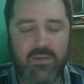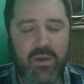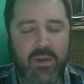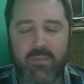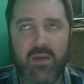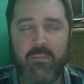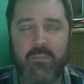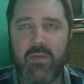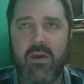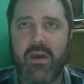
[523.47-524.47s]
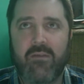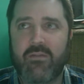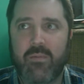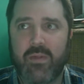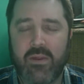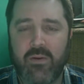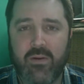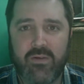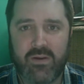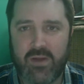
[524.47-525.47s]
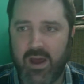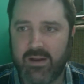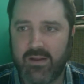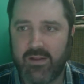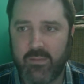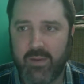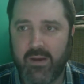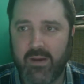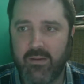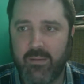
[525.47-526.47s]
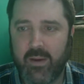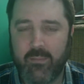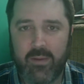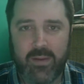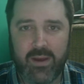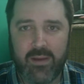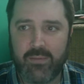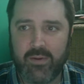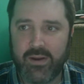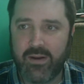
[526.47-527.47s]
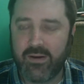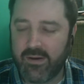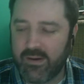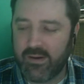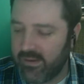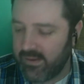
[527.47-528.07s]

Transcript: It doesn't make it makes me uncomfortable that you'd even talk to them about about me being employed here.